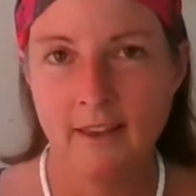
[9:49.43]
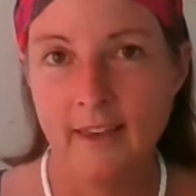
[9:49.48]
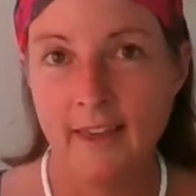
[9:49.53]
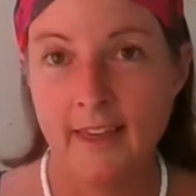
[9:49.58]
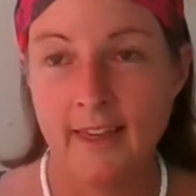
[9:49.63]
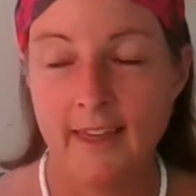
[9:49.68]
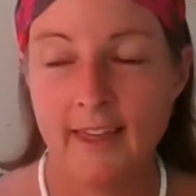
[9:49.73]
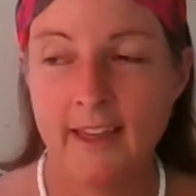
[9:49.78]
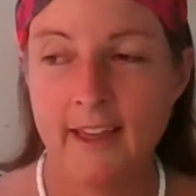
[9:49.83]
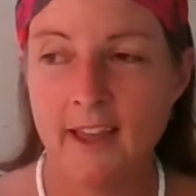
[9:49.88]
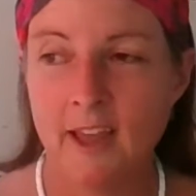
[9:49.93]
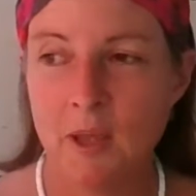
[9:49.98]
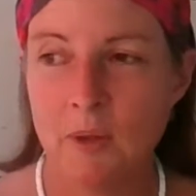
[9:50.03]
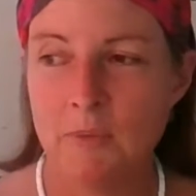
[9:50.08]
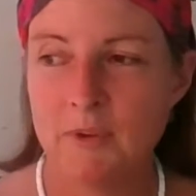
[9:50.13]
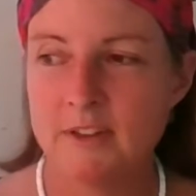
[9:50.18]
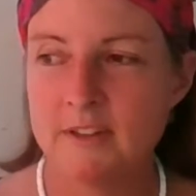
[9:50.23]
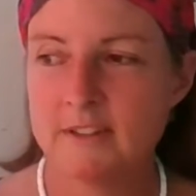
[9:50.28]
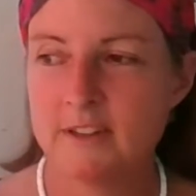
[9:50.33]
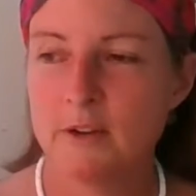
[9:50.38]
And
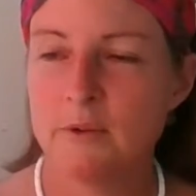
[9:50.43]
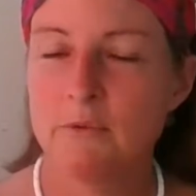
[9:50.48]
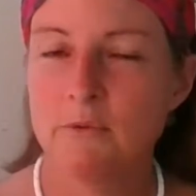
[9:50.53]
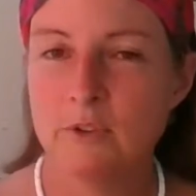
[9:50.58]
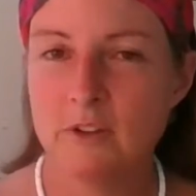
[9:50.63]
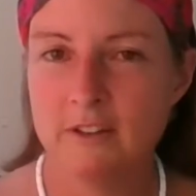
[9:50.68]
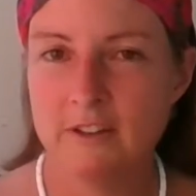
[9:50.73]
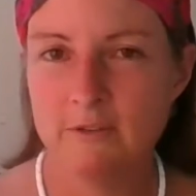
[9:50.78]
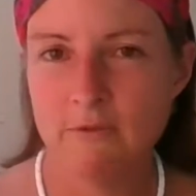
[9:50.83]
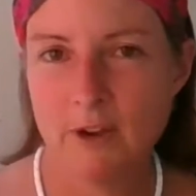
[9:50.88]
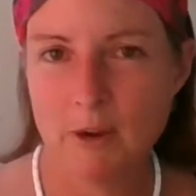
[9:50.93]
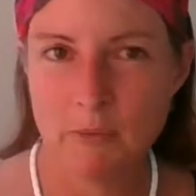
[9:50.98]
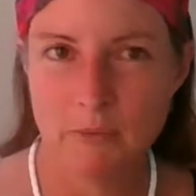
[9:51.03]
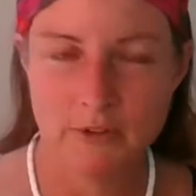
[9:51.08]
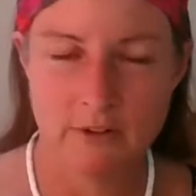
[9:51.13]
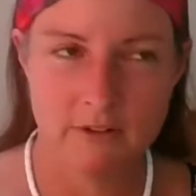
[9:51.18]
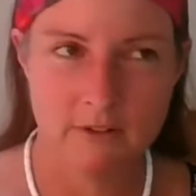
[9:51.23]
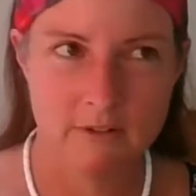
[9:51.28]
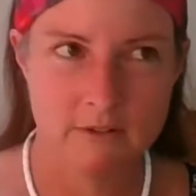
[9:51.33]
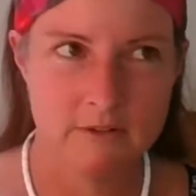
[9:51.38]
because I really rambled
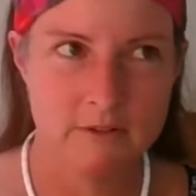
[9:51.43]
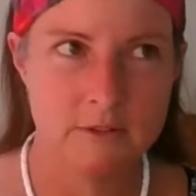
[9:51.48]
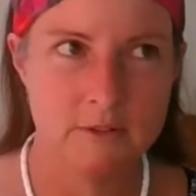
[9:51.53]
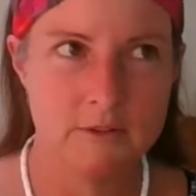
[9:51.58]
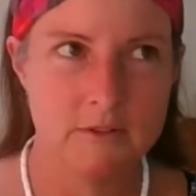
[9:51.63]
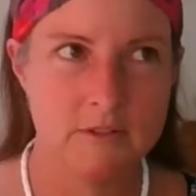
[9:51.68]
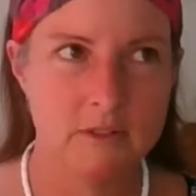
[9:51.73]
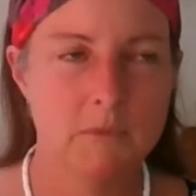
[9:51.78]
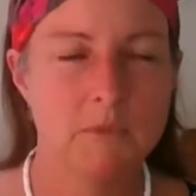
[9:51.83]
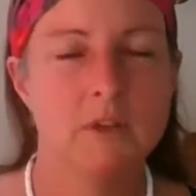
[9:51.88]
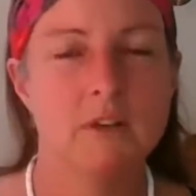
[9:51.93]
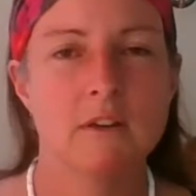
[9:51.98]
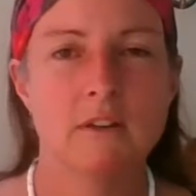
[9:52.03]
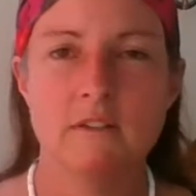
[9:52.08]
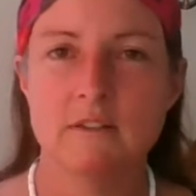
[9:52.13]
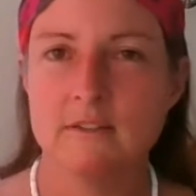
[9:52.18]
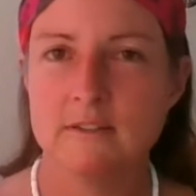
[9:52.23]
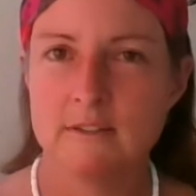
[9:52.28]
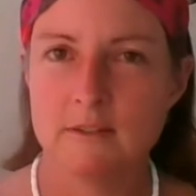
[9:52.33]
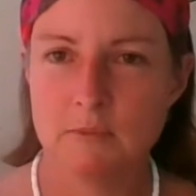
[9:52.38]
on Tuesday, I'm going to cut
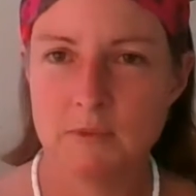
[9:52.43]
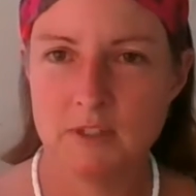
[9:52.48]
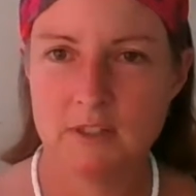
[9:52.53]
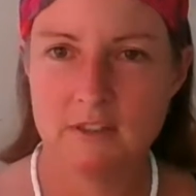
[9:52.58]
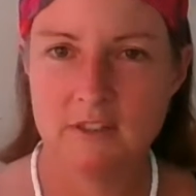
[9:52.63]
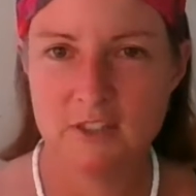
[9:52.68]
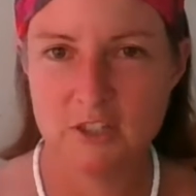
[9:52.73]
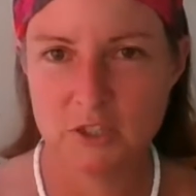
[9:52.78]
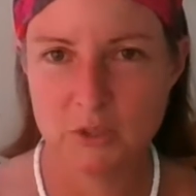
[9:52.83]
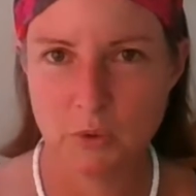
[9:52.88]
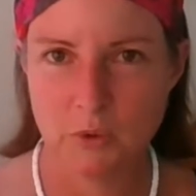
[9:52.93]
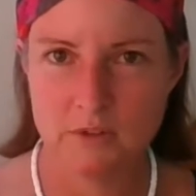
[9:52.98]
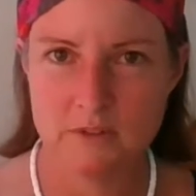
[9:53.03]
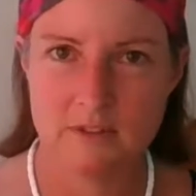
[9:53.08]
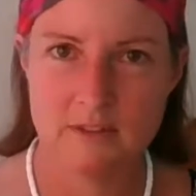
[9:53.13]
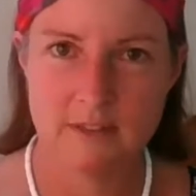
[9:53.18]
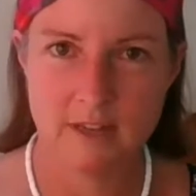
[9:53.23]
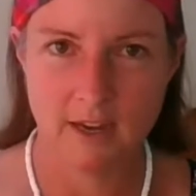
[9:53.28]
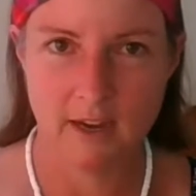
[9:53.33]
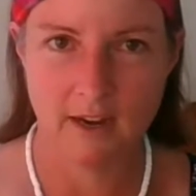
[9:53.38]
this a little bit short
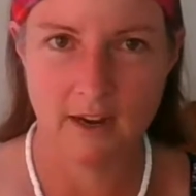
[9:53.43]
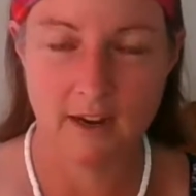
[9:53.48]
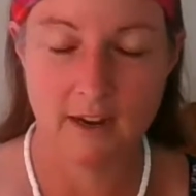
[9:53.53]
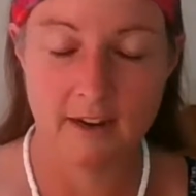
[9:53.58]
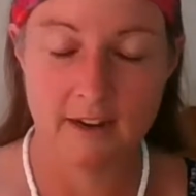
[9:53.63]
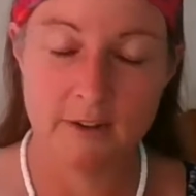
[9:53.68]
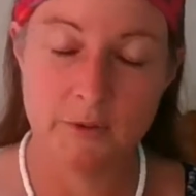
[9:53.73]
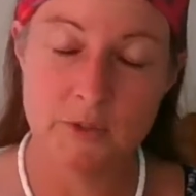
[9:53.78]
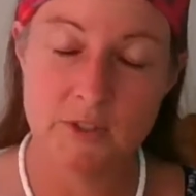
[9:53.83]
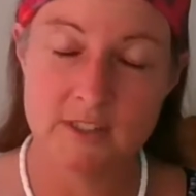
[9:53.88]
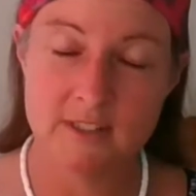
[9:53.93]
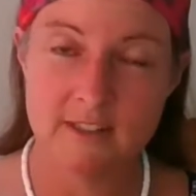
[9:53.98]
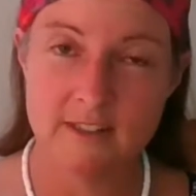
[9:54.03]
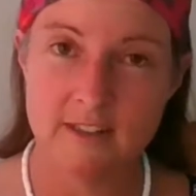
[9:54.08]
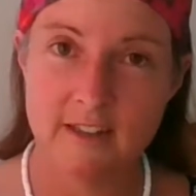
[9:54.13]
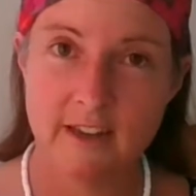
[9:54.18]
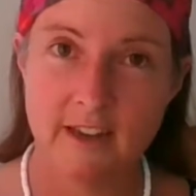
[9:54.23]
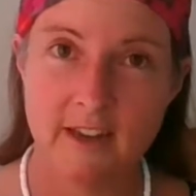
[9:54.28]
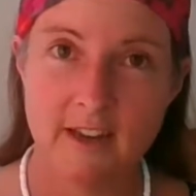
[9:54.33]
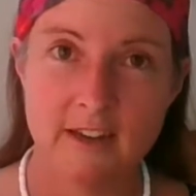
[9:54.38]
today. And I would just
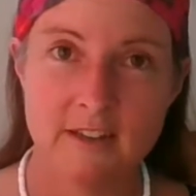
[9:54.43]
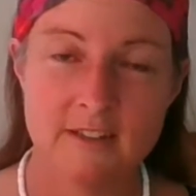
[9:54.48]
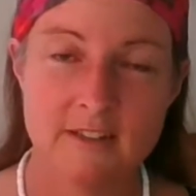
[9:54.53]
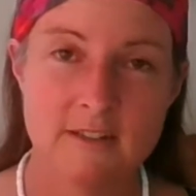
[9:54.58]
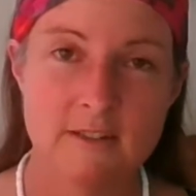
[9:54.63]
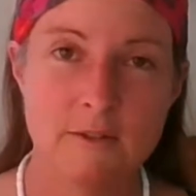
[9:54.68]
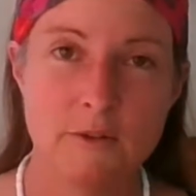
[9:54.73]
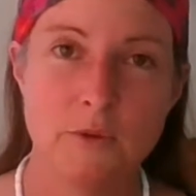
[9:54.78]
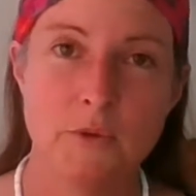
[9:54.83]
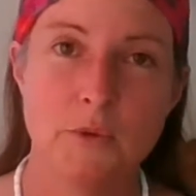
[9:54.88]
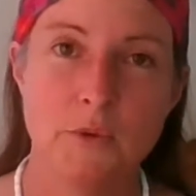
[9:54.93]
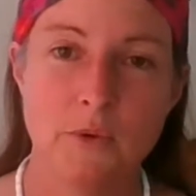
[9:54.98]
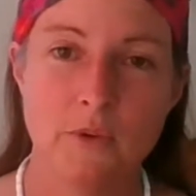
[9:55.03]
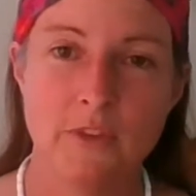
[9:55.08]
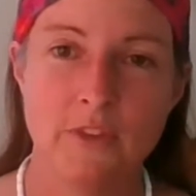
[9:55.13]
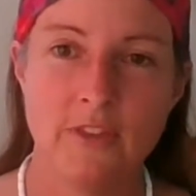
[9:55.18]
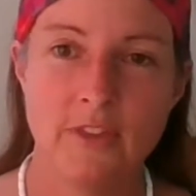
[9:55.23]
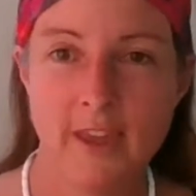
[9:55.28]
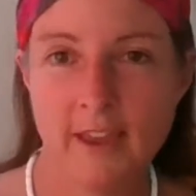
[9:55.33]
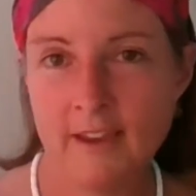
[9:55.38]
like to
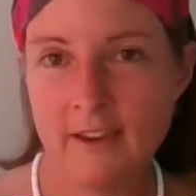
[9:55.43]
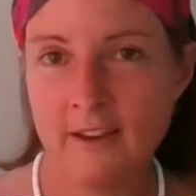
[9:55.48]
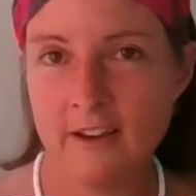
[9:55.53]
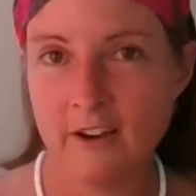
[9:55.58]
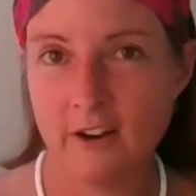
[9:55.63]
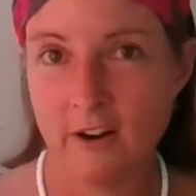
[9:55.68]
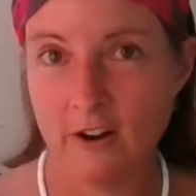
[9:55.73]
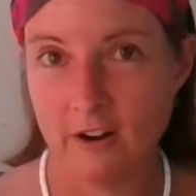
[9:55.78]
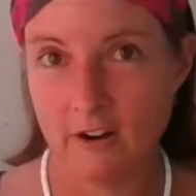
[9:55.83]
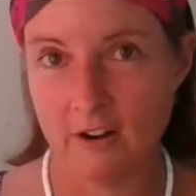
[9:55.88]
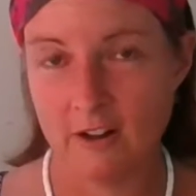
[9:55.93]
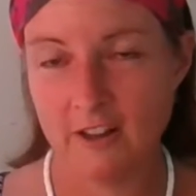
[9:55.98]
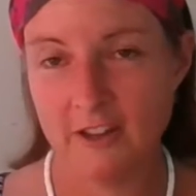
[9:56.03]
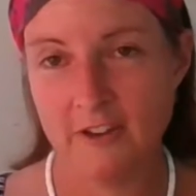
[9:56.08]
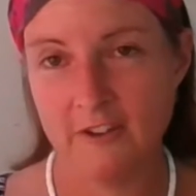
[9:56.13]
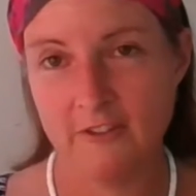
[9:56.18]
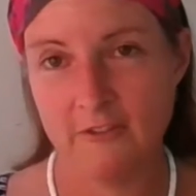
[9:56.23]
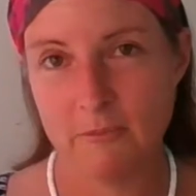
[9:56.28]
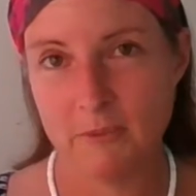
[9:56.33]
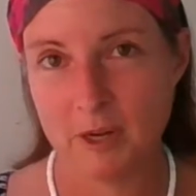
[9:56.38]
thank all
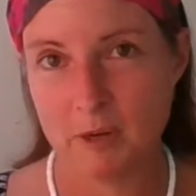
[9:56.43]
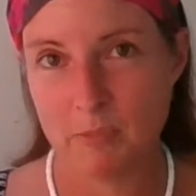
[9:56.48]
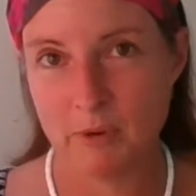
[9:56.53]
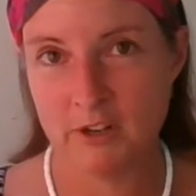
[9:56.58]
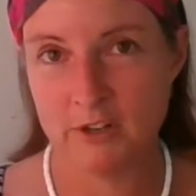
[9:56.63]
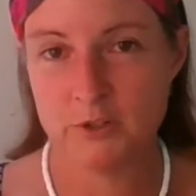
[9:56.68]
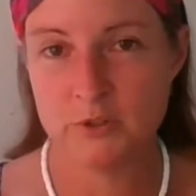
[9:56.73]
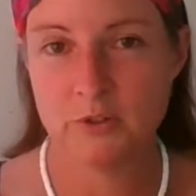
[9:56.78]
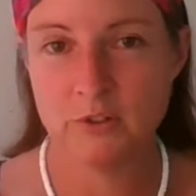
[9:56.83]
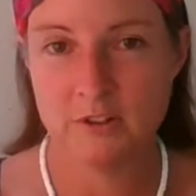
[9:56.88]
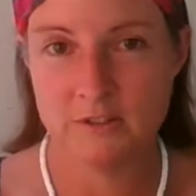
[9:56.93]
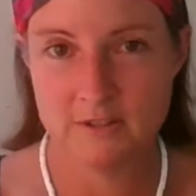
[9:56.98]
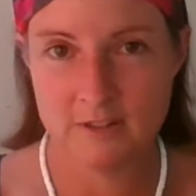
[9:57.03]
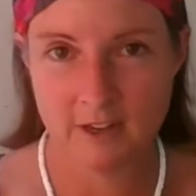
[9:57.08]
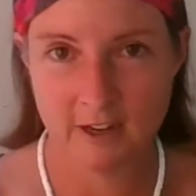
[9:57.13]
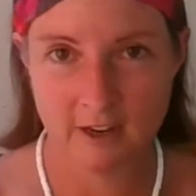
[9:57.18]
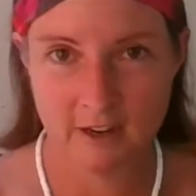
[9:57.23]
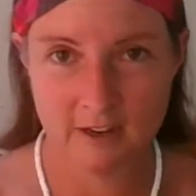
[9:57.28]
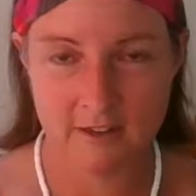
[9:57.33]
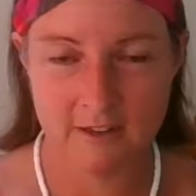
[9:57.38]
of my Patreons
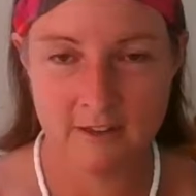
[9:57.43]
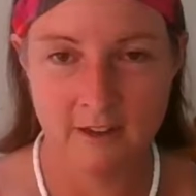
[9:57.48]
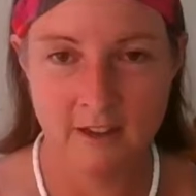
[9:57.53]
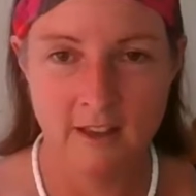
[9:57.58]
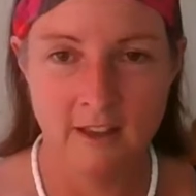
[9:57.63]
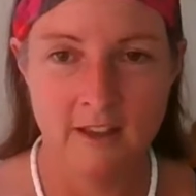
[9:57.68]
again.